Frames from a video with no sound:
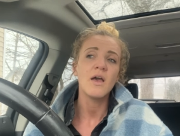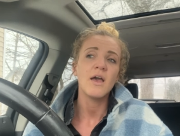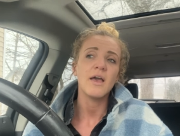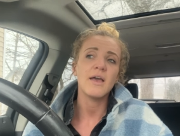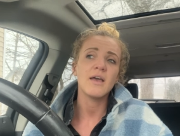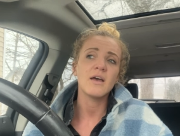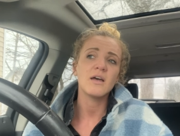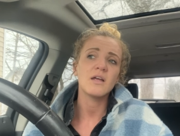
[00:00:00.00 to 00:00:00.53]

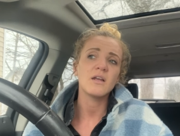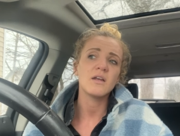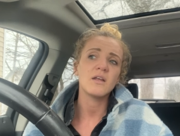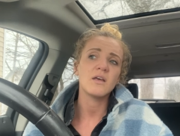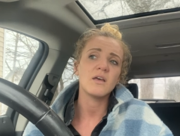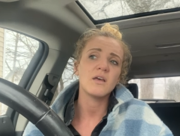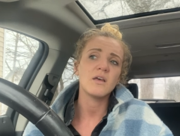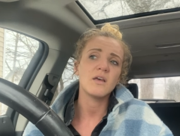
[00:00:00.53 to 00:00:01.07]
And
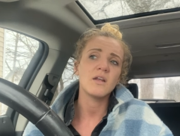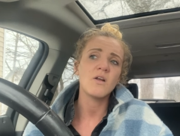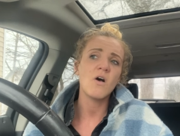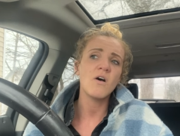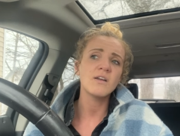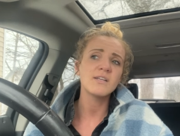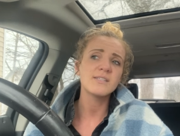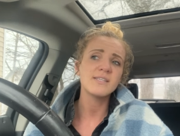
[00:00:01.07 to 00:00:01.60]
in
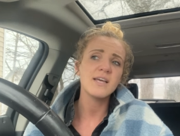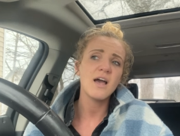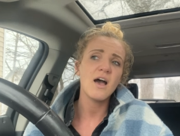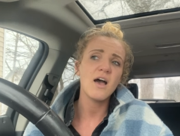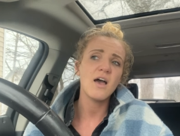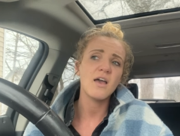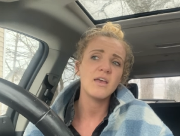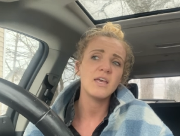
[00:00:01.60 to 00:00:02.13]
all honesty,
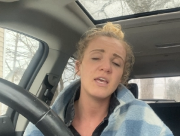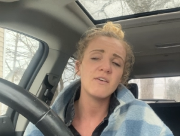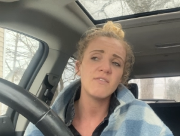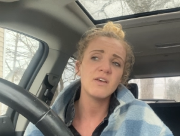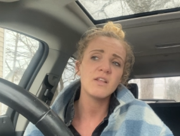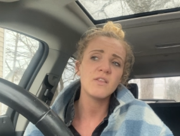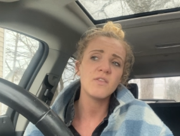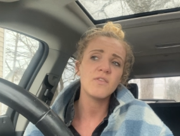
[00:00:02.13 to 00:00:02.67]

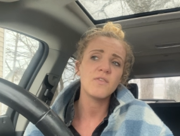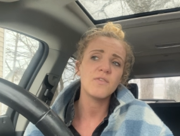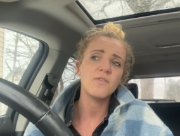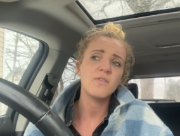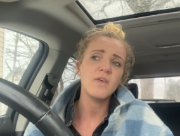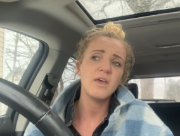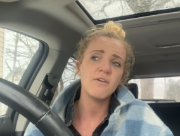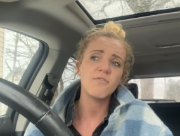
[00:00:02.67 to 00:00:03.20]
even
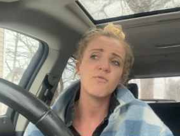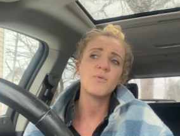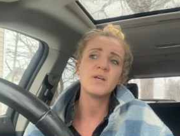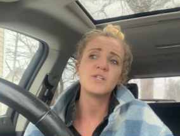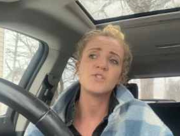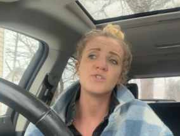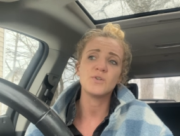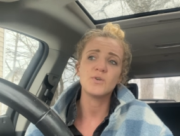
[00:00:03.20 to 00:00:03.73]
if
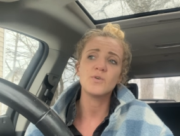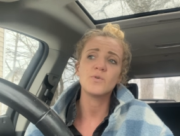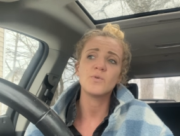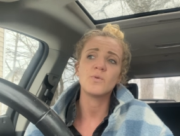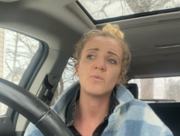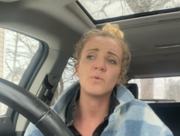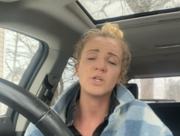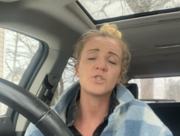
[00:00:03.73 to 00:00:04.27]
we
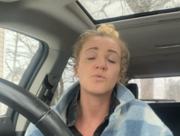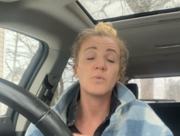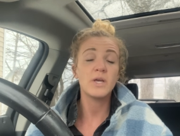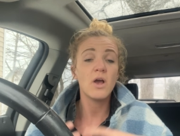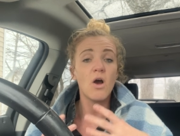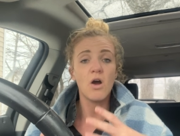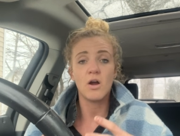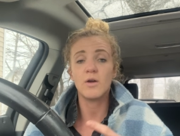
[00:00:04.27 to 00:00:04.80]
do, which we
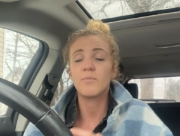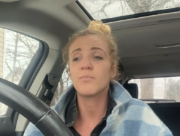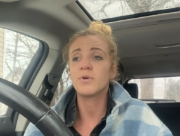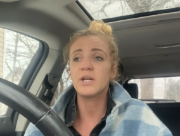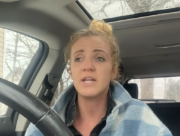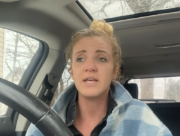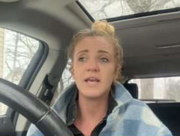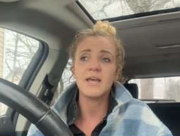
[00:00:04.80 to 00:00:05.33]
are,
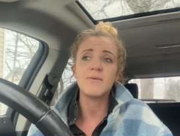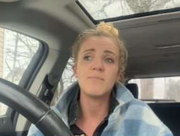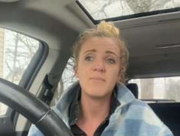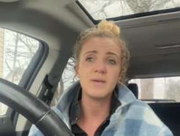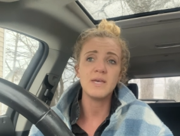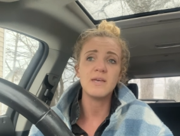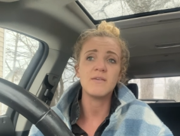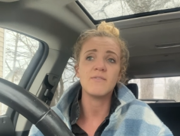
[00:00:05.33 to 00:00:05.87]
breeding a
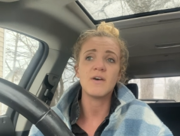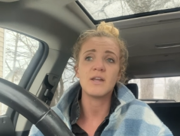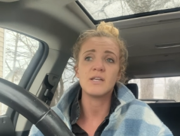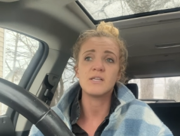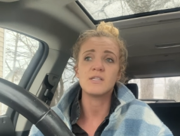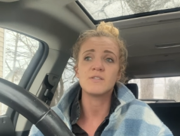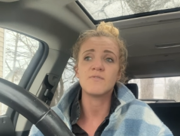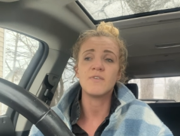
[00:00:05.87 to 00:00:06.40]
bee that
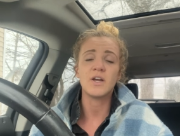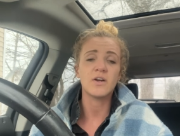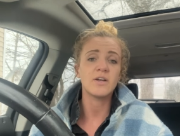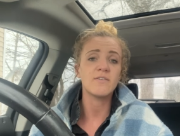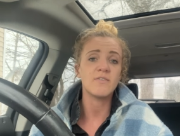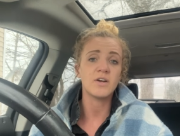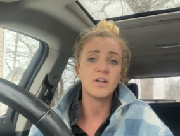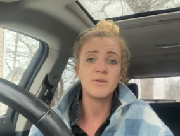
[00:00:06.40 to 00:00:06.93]
is
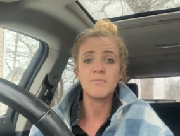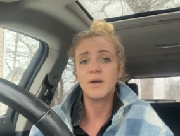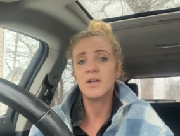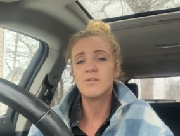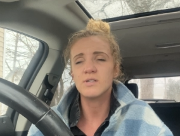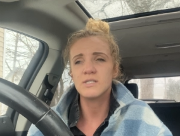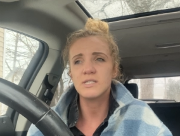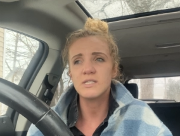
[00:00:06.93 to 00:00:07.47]
very, very
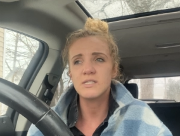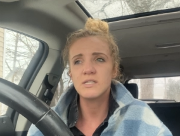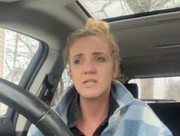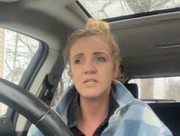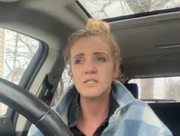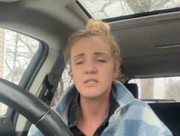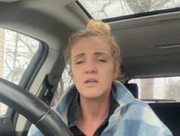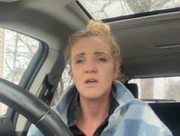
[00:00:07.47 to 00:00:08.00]
mite
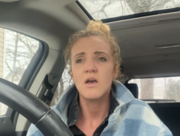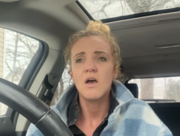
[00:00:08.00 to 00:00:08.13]
resistant,